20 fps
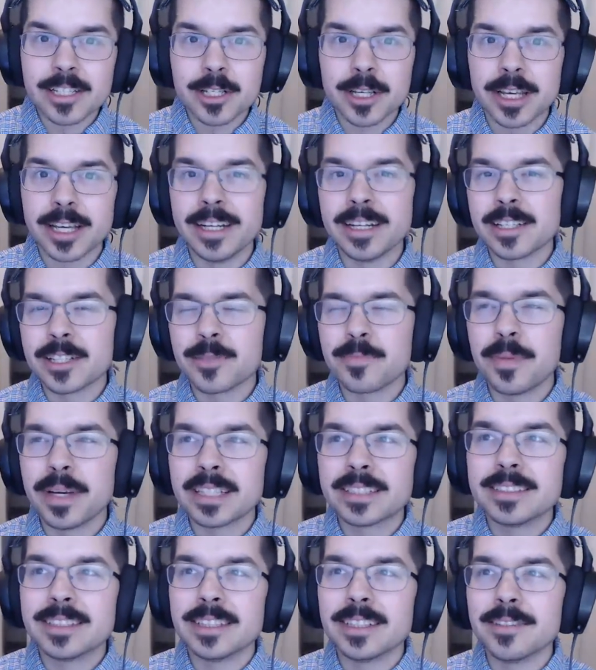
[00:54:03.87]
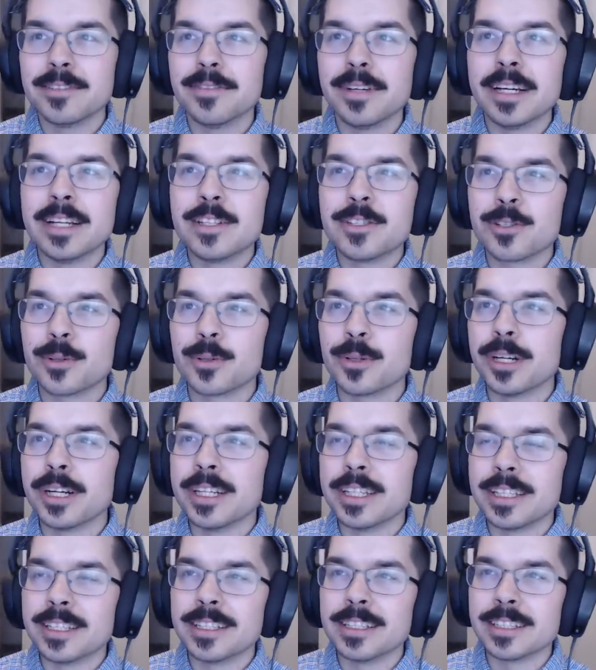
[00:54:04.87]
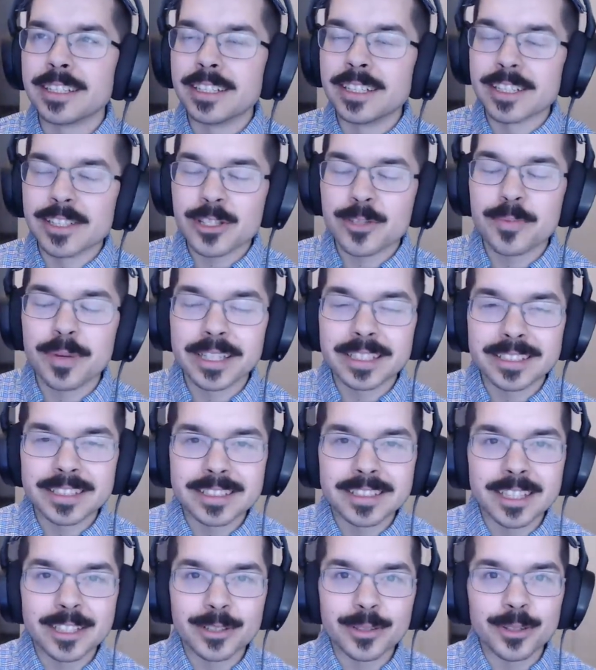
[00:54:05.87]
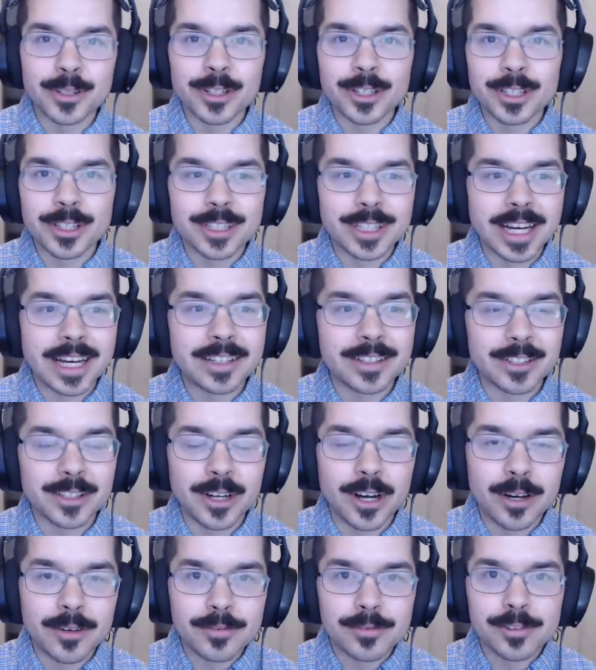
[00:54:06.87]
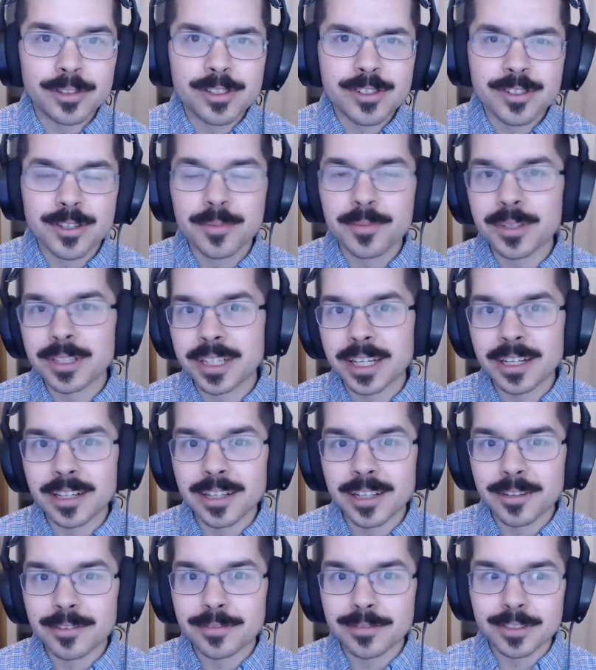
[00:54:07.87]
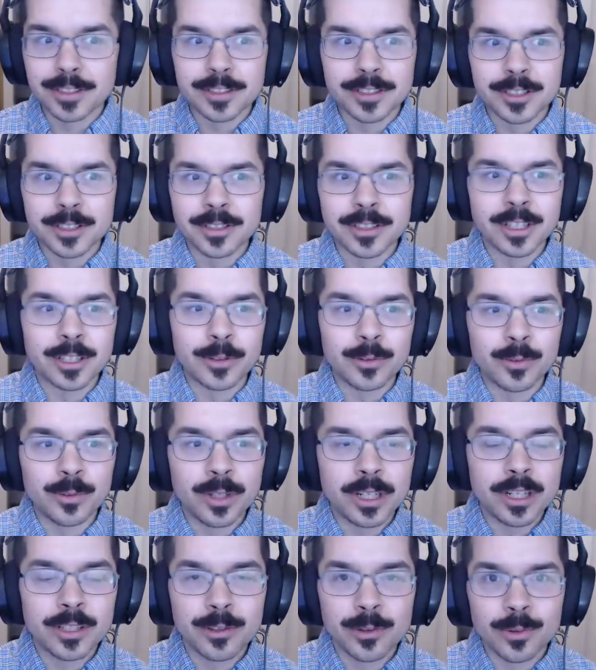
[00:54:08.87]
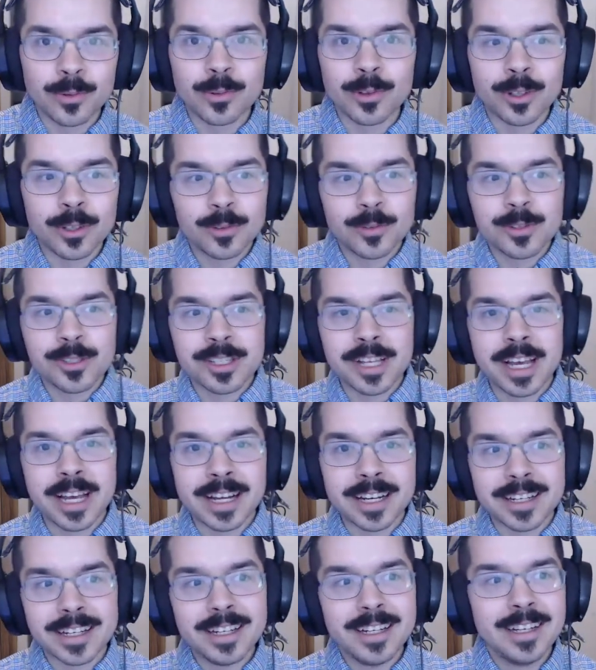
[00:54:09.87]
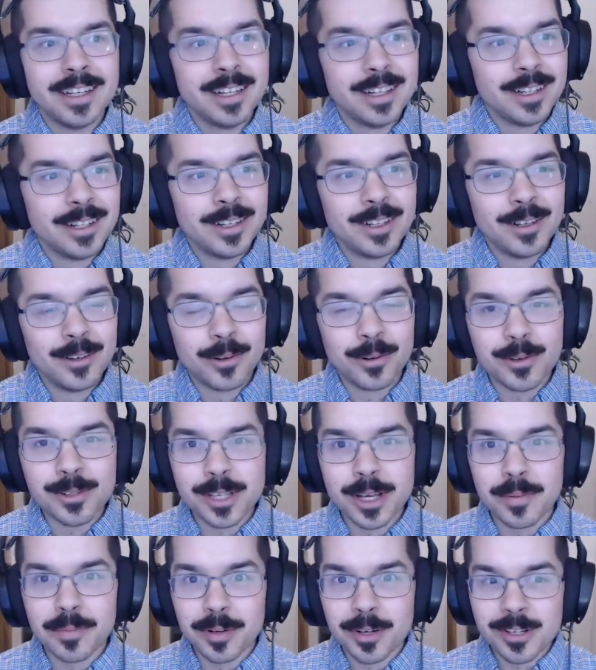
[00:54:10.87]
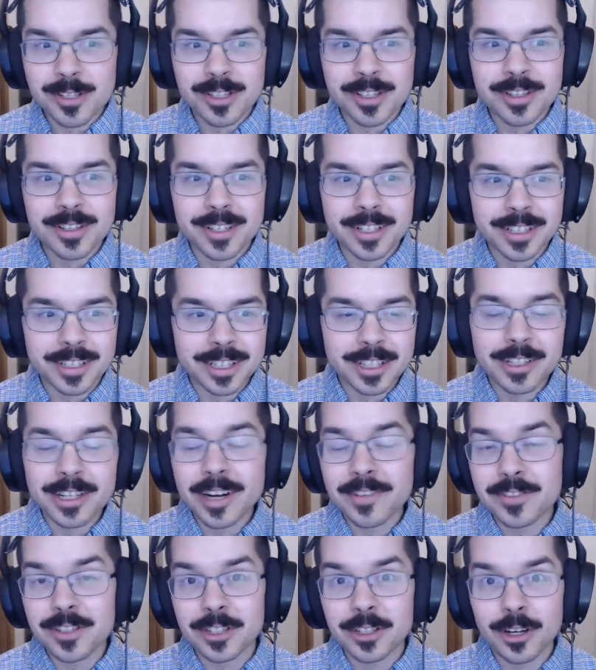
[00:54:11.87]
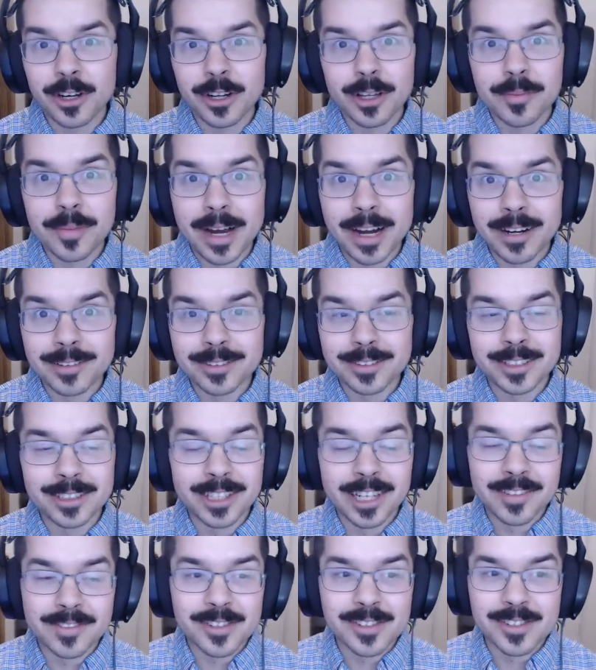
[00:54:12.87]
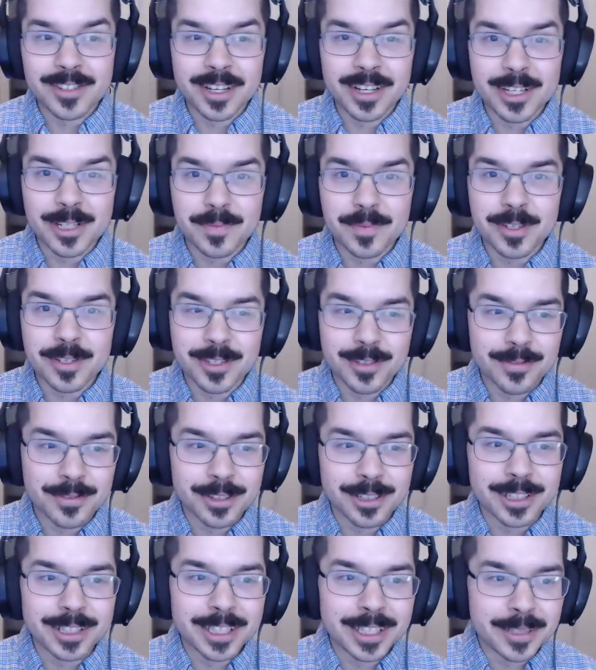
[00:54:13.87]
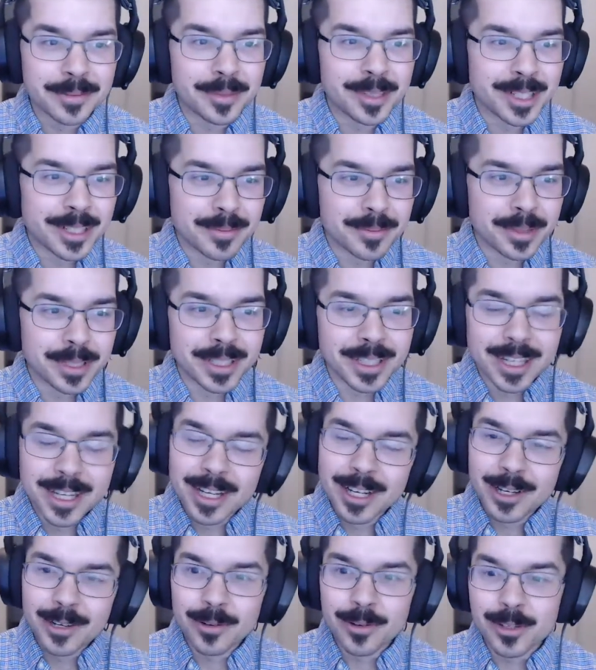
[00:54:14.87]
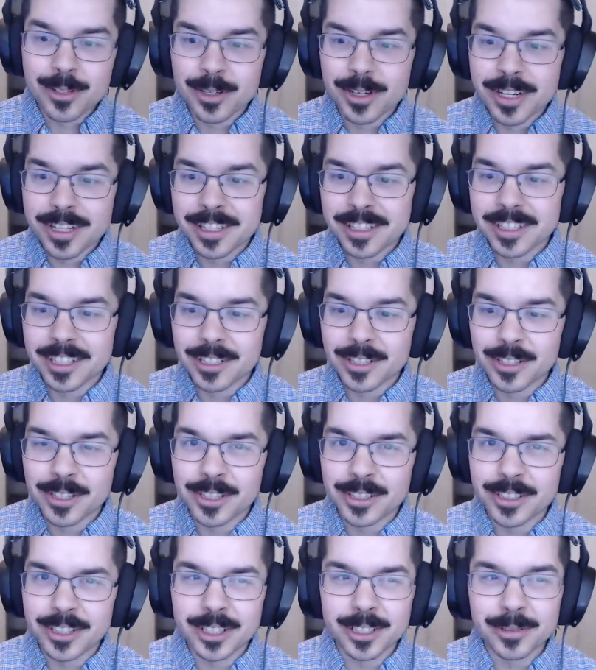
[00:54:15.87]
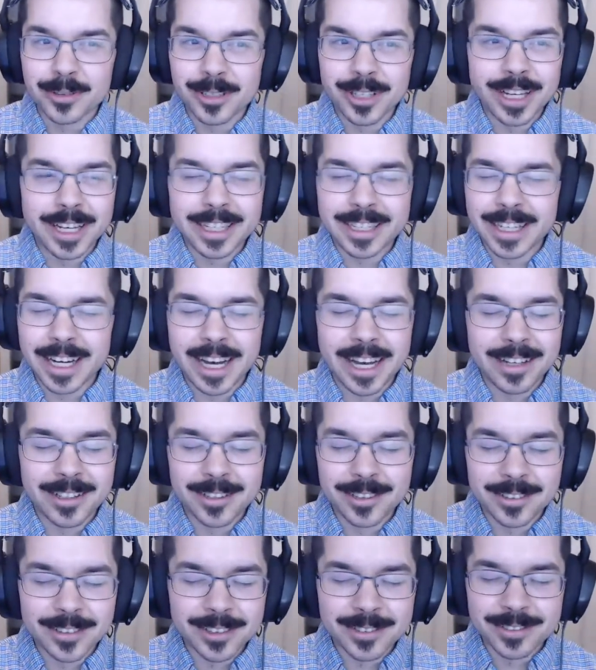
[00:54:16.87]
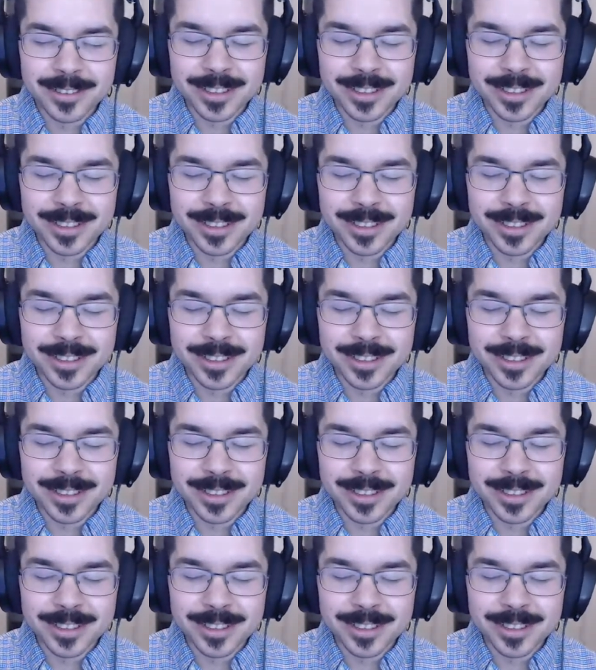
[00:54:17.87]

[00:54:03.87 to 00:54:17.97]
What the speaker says: unexpected events or anything unexpected that you heard at the conference, something out of left field that you're like, what in the world was that? What was that person thinking? You don't have to call them out. You don't have to say specifically anybody, but Was there anything that you heard that you were like, you